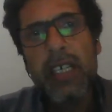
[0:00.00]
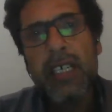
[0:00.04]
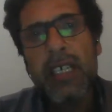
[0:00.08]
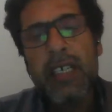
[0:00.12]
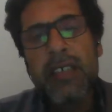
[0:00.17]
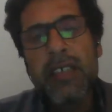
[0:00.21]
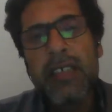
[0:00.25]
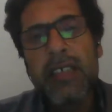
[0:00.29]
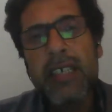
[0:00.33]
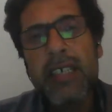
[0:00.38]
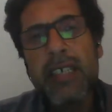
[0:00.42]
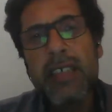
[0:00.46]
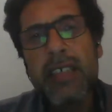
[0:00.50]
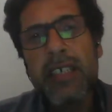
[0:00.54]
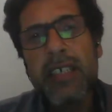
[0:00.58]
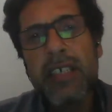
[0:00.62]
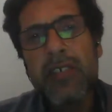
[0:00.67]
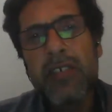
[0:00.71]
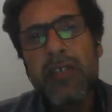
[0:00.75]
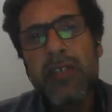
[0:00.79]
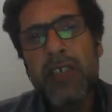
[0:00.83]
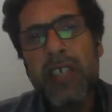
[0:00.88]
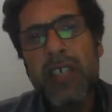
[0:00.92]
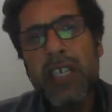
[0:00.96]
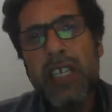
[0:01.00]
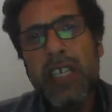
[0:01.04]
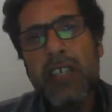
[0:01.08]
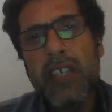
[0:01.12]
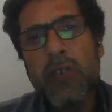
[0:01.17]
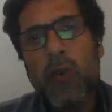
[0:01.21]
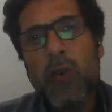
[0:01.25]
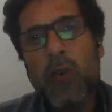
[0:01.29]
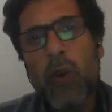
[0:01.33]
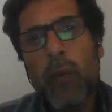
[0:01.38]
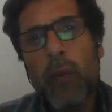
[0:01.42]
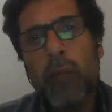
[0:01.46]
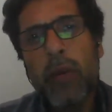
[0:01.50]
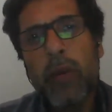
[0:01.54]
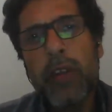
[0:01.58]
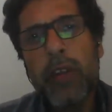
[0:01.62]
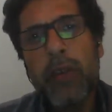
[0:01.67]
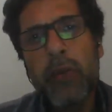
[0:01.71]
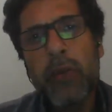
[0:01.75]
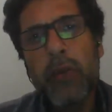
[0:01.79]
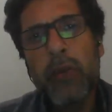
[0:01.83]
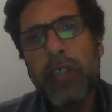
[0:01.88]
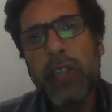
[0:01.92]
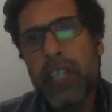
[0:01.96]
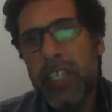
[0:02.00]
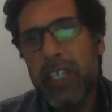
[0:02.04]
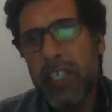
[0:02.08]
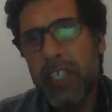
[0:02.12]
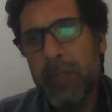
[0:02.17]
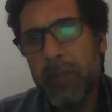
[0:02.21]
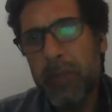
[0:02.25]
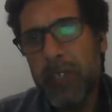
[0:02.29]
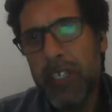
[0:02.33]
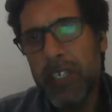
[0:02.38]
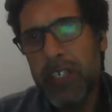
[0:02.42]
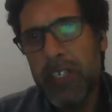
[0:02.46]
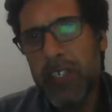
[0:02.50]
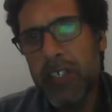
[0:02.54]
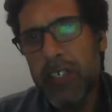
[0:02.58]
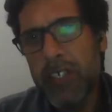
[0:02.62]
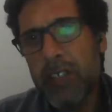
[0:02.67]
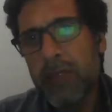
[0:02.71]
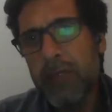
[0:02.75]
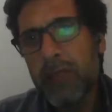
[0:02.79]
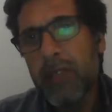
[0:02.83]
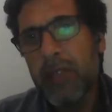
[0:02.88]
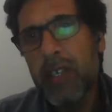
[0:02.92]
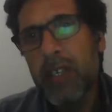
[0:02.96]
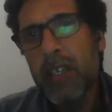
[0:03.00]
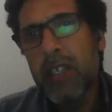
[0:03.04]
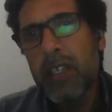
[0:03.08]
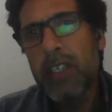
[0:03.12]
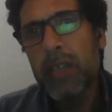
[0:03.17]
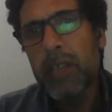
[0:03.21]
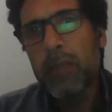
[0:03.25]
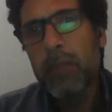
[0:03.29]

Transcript: Since history is open to reinterpretation, the